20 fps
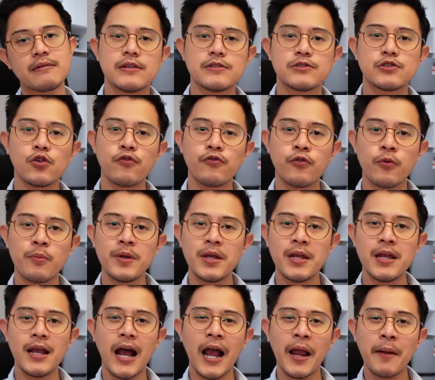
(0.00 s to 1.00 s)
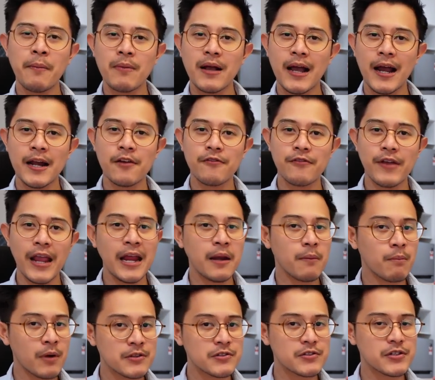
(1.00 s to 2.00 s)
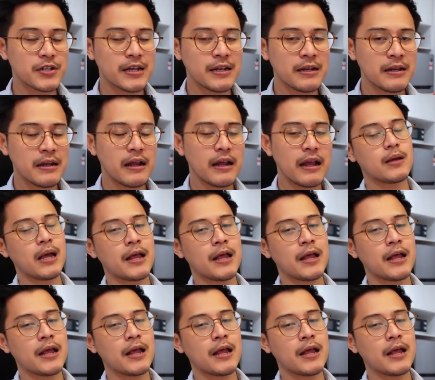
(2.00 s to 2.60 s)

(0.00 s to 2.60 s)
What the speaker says: So for me, I'm kind of 8 months in,